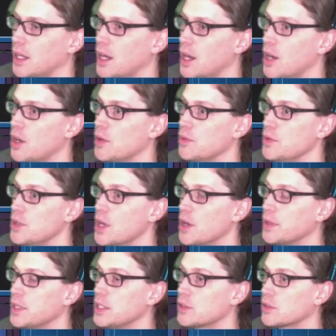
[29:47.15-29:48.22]
Oh
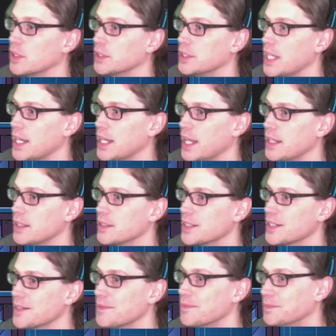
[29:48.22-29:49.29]
no, these are all dead
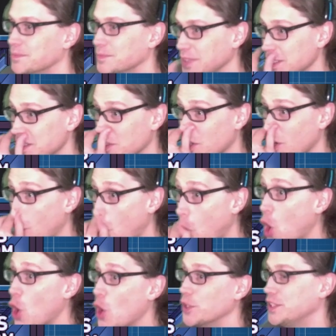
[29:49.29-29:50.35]
ends. These are
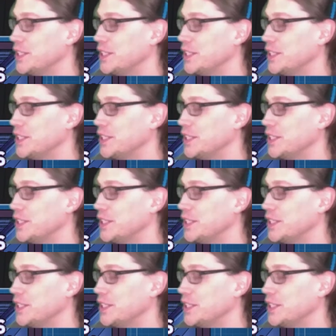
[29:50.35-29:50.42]
all